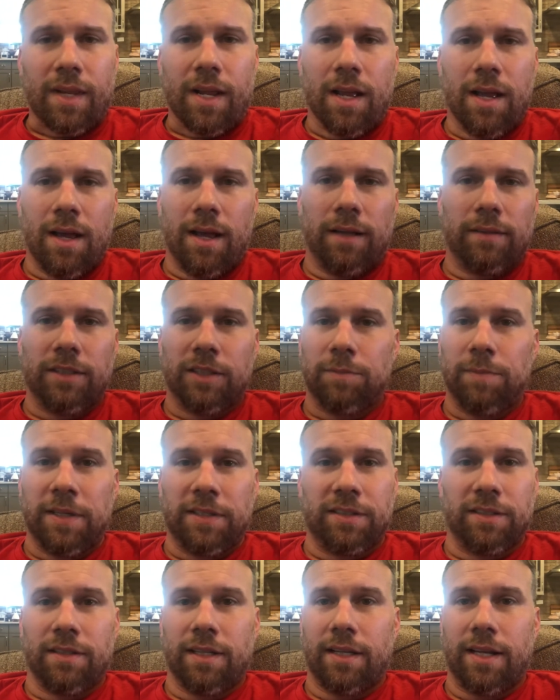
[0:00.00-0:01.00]
Uh, just
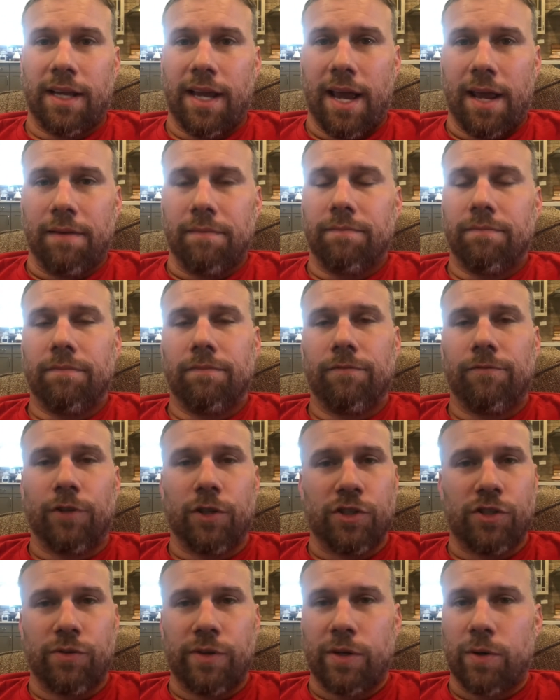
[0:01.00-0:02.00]
mention that, again,
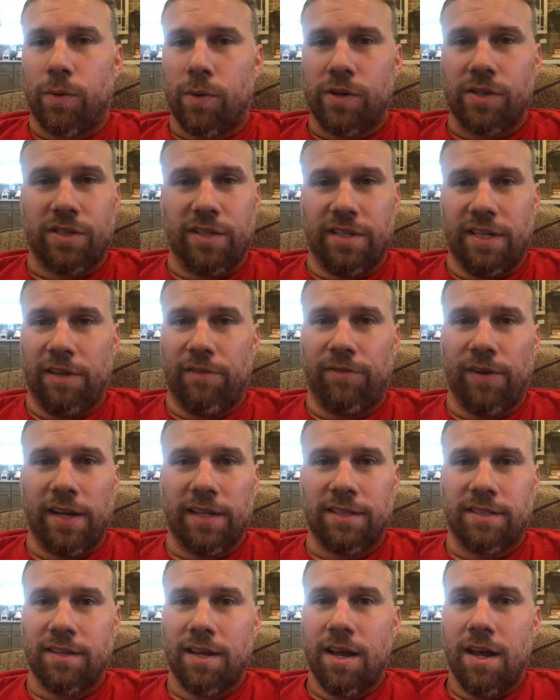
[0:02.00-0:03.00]
first three quarters, the
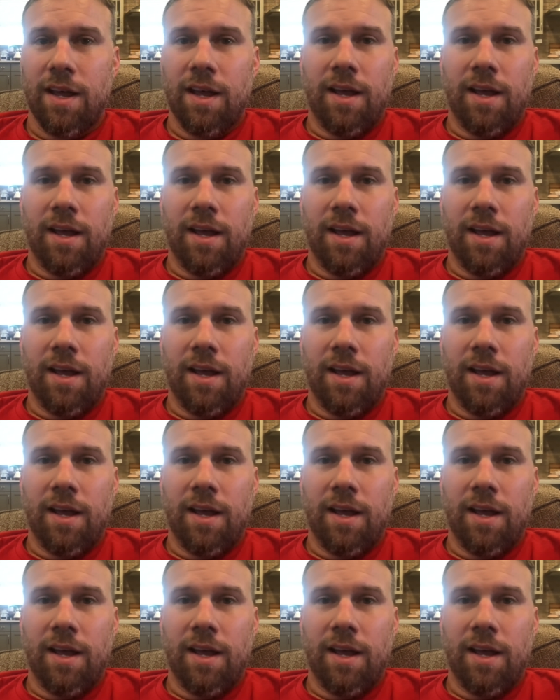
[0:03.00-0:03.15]
defense.